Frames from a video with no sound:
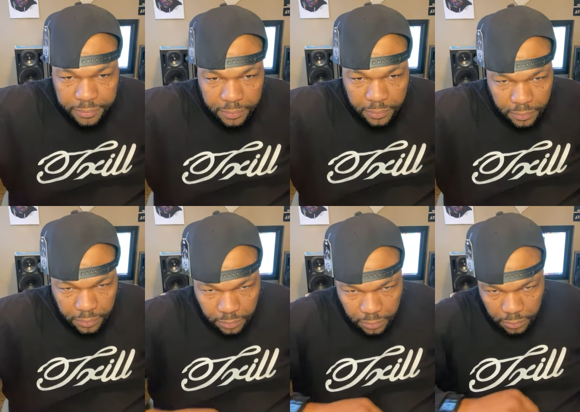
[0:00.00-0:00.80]

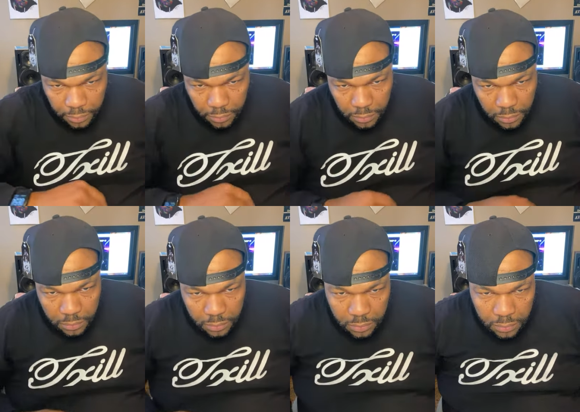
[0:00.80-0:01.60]

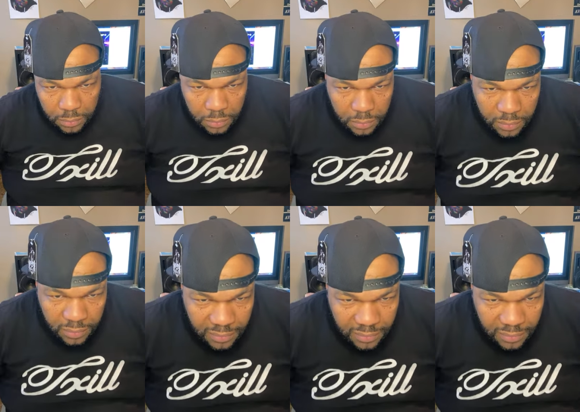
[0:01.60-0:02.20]
Nothing is said.